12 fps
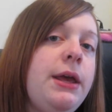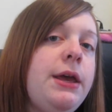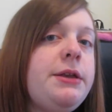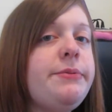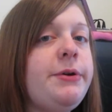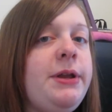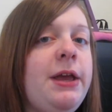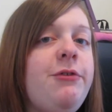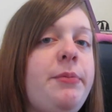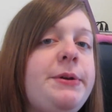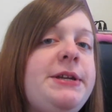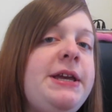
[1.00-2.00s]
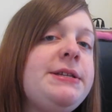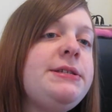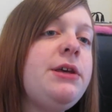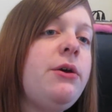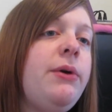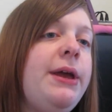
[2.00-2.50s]
Good morning, everybody.
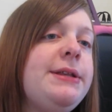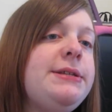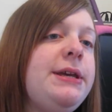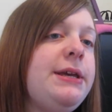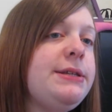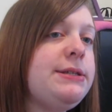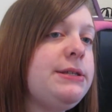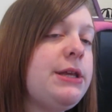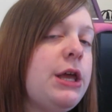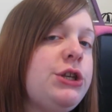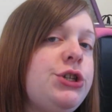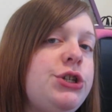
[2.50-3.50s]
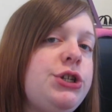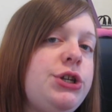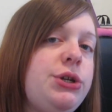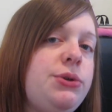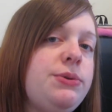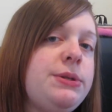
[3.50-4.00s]
So it is
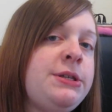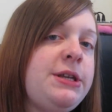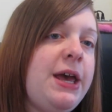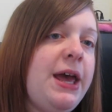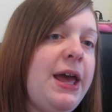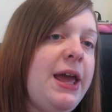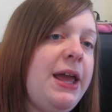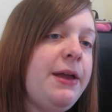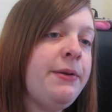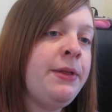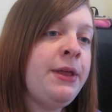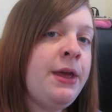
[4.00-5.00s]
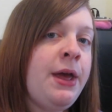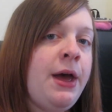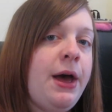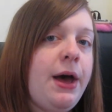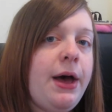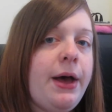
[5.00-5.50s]
Tuesday.
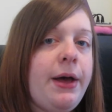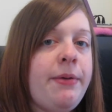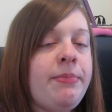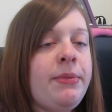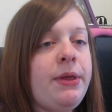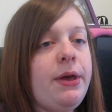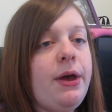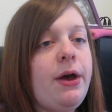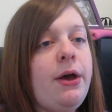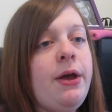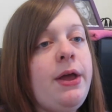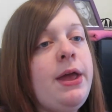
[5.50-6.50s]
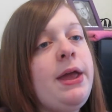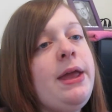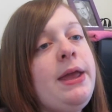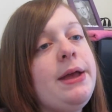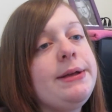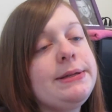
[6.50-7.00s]
I
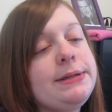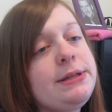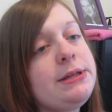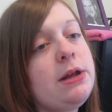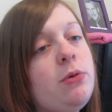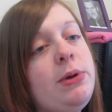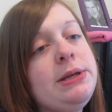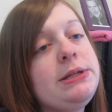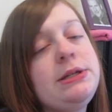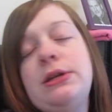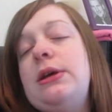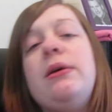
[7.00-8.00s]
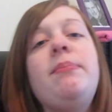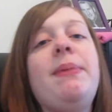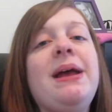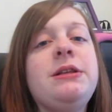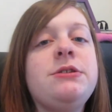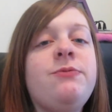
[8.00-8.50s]
went to
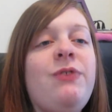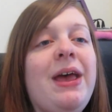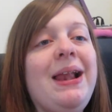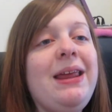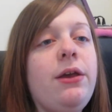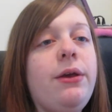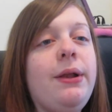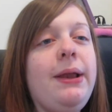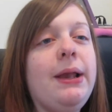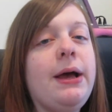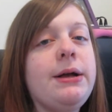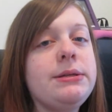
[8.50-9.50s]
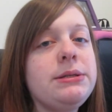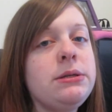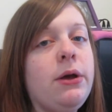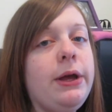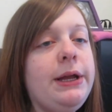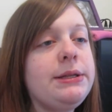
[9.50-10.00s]
bed fairly early last
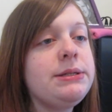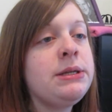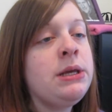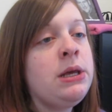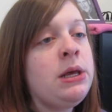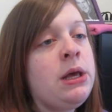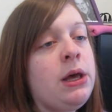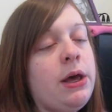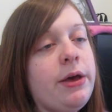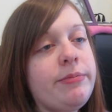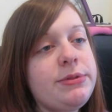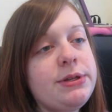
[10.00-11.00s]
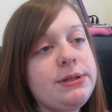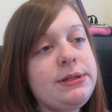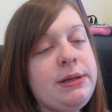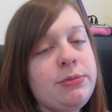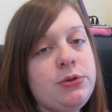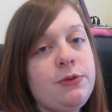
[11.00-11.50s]
night. Does
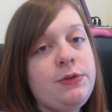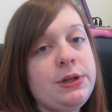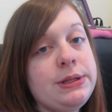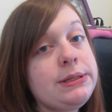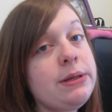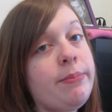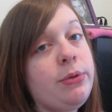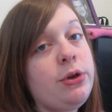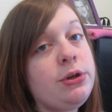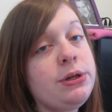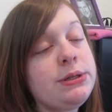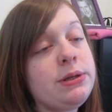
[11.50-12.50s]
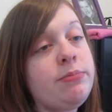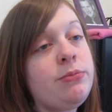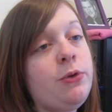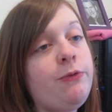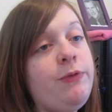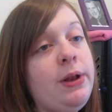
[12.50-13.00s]
seem to have done some good because I'm
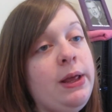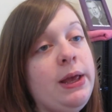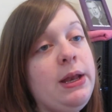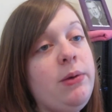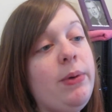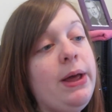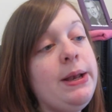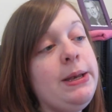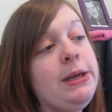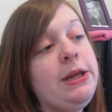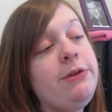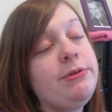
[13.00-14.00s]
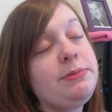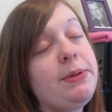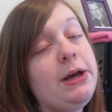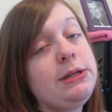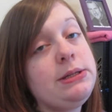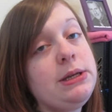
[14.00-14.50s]
not feeling anywhere near as
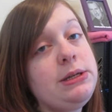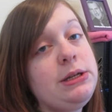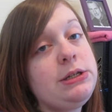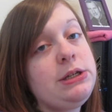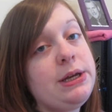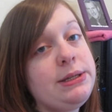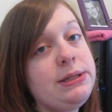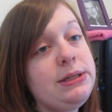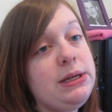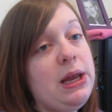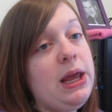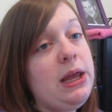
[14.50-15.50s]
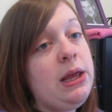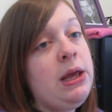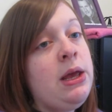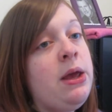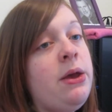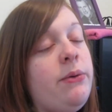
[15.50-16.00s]
bad as I did yesterday,
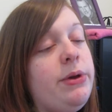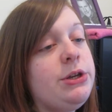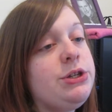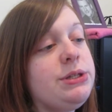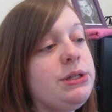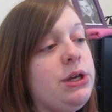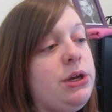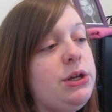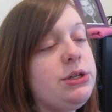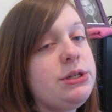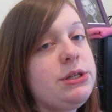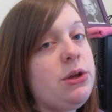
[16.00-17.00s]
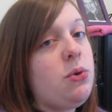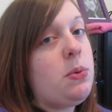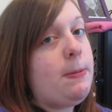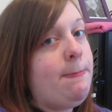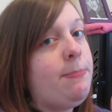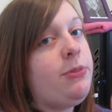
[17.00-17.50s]
which is good.
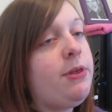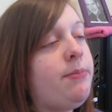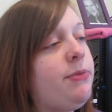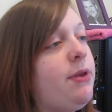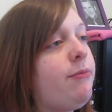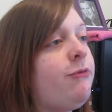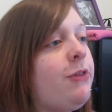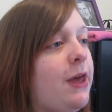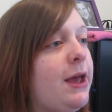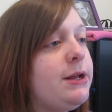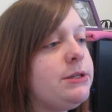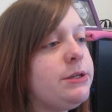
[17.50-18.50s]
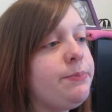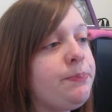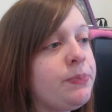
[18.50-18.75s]
So thumbs up for that.